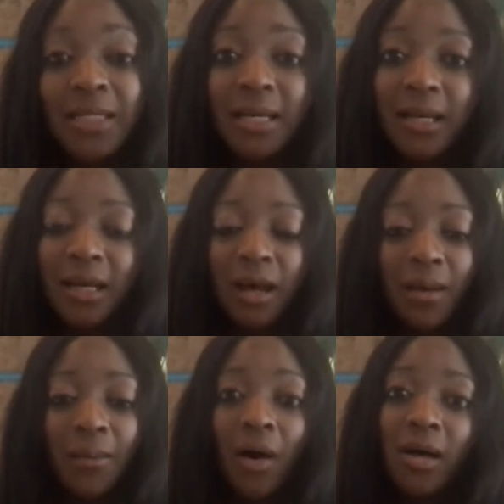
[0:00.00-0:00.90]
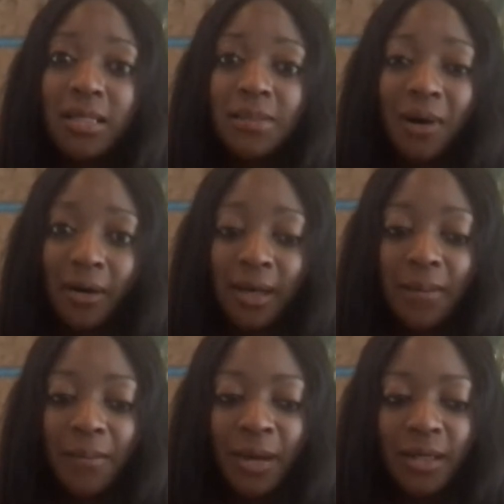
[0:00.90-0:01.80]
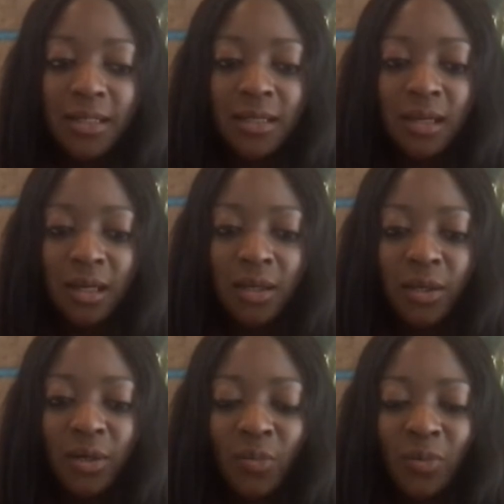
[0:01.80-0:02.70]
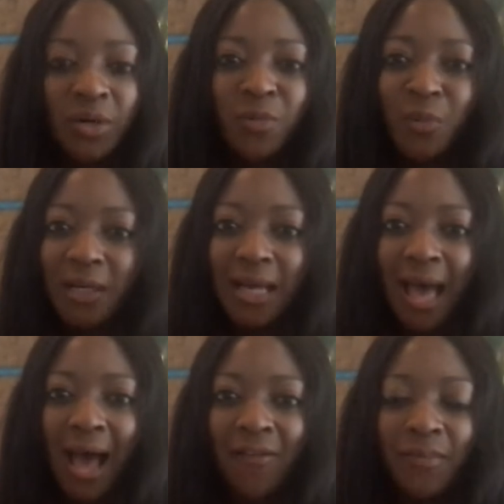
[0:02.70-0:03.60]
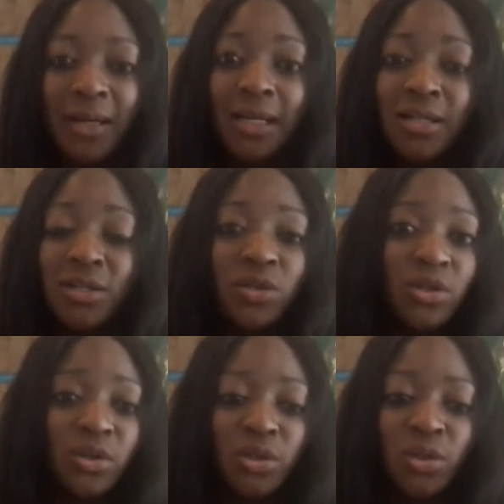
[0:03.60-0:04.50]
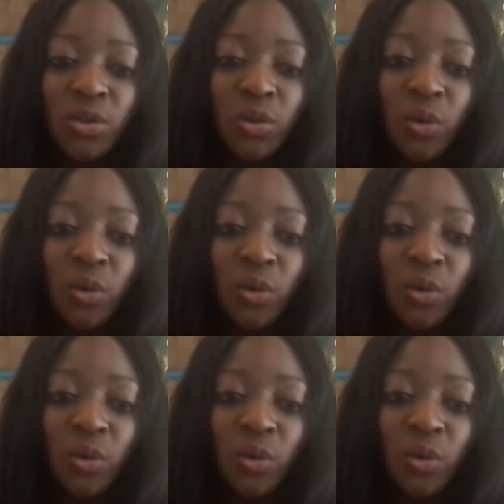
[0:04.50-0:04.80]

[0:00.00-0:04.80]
budding art market, but we don't really have many institutions